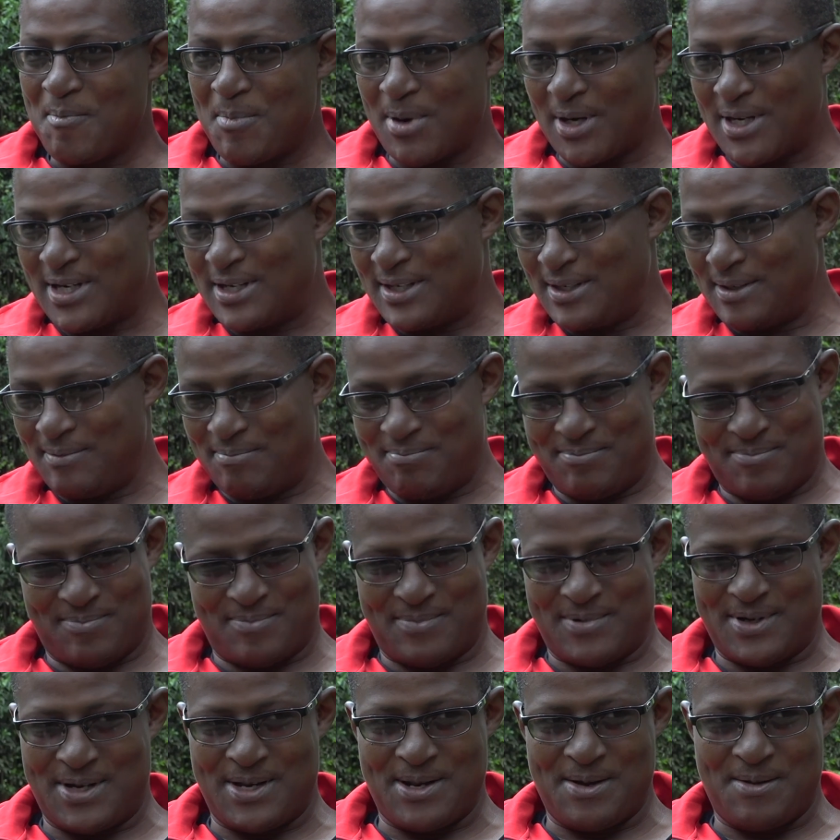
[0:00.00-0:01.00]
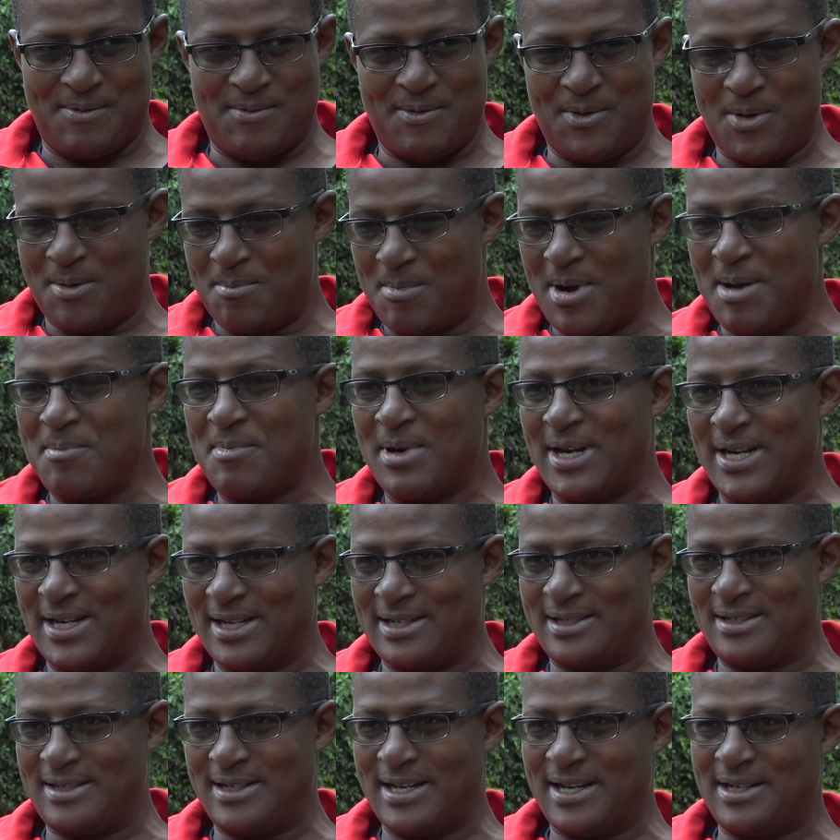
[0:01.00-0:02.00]
But your mom
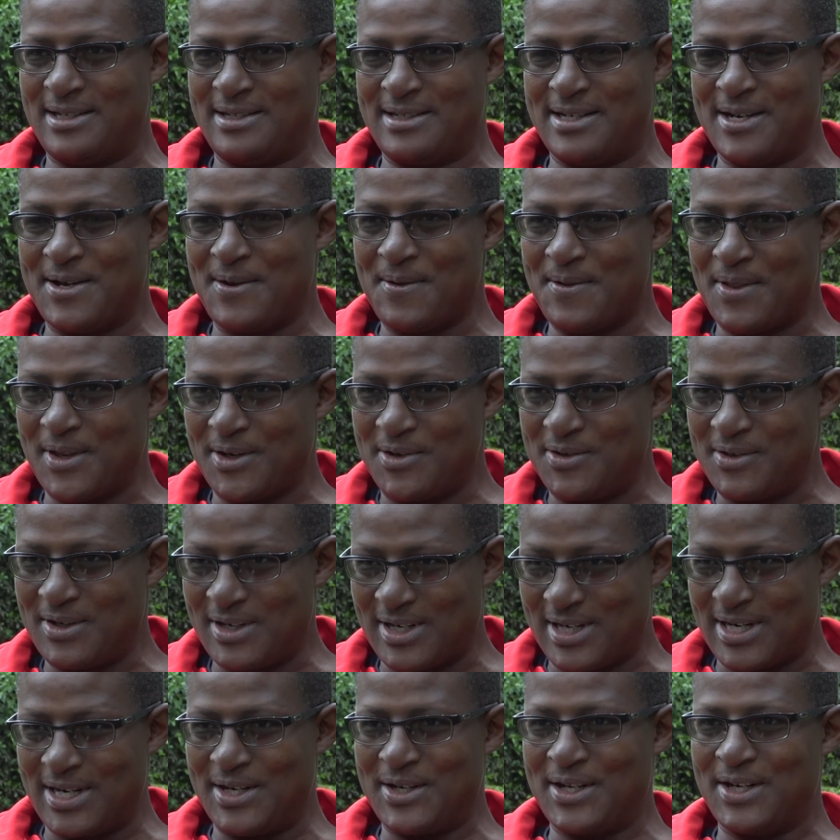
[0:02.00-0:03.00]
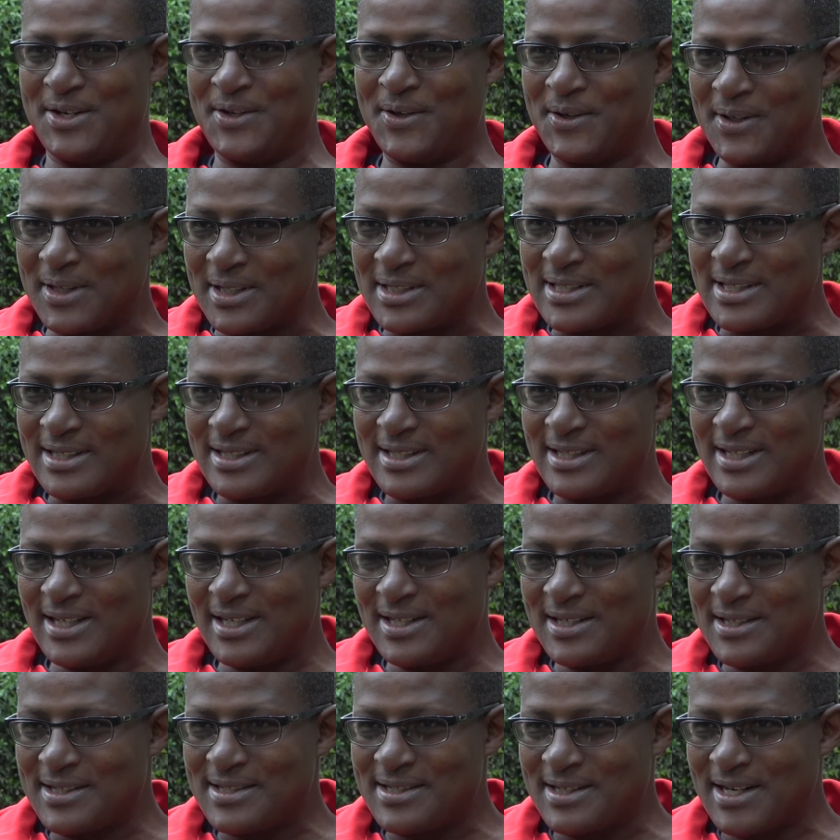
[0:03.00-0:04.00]
understands now that you're an adult
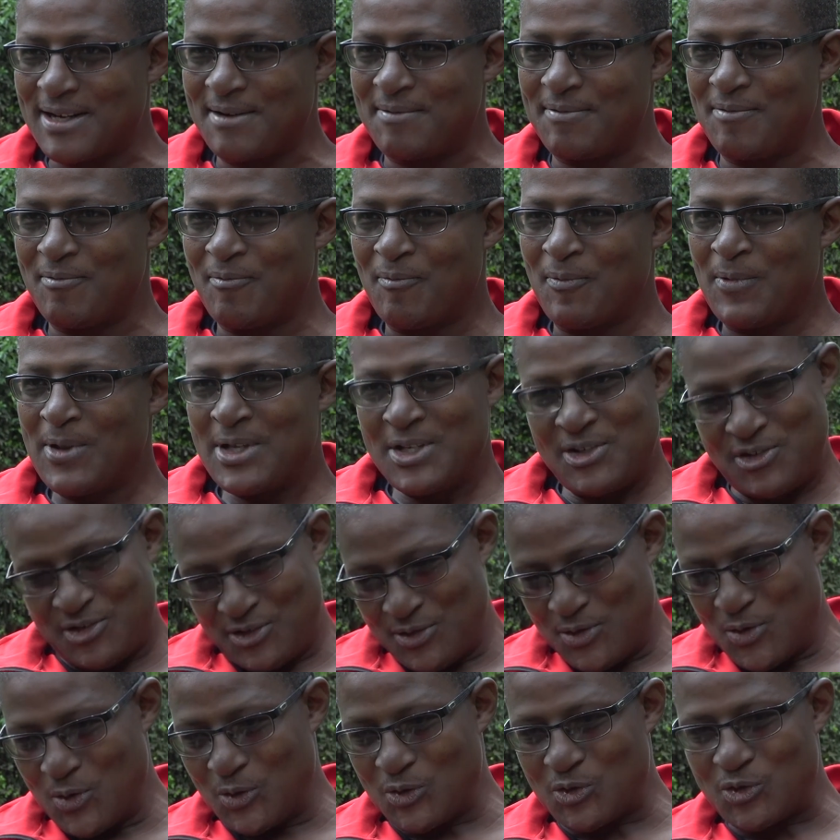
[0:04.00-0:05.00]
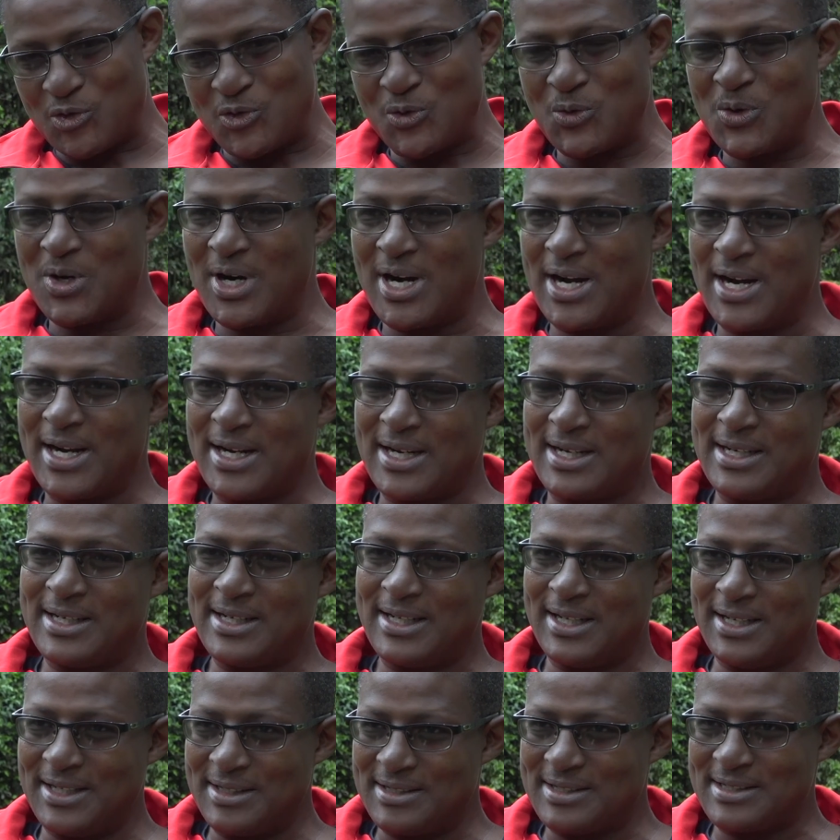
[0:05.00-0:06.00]
and stuff. She goes to work
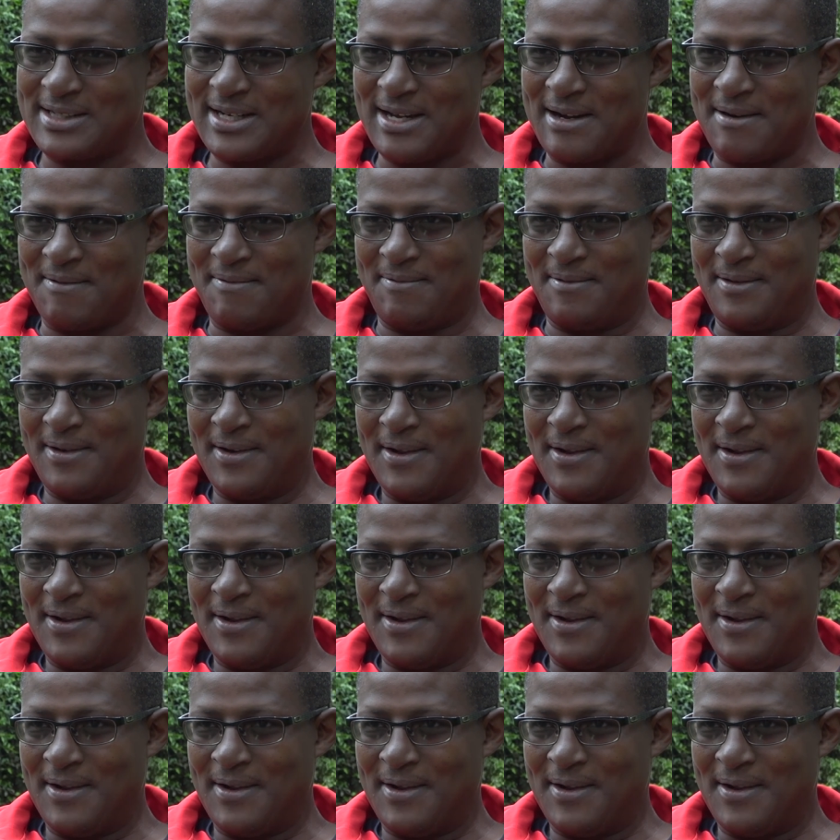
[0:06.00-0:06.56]
and stuff.